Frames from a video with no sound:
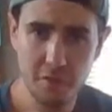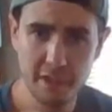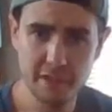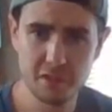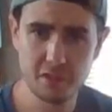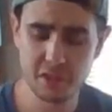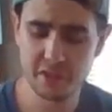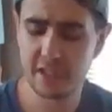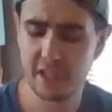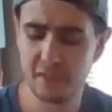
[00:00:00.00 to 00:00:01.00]
This
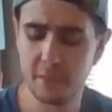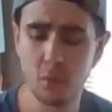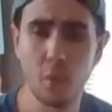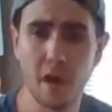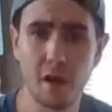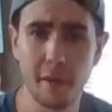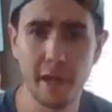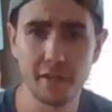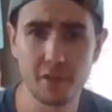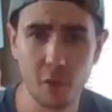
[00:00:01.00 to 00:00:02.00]
just tells me where
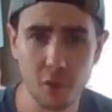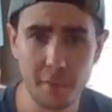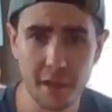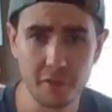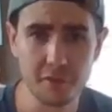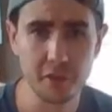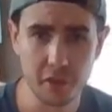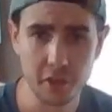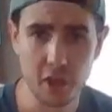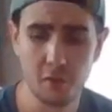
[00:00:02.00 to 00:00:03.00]
my soda bottle is
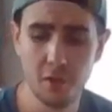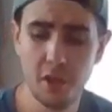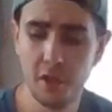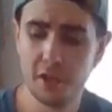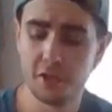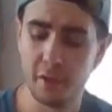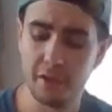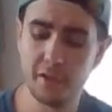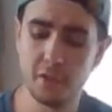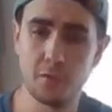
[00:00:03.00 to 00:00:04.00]
going to go. So I
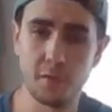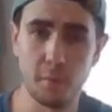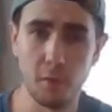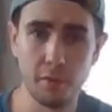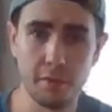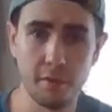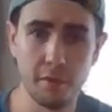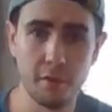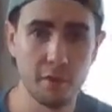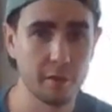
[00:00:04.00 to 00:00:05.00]
did do for both,
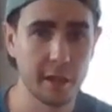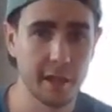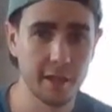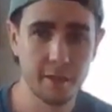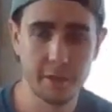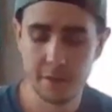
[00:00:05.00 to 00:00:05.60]
okay?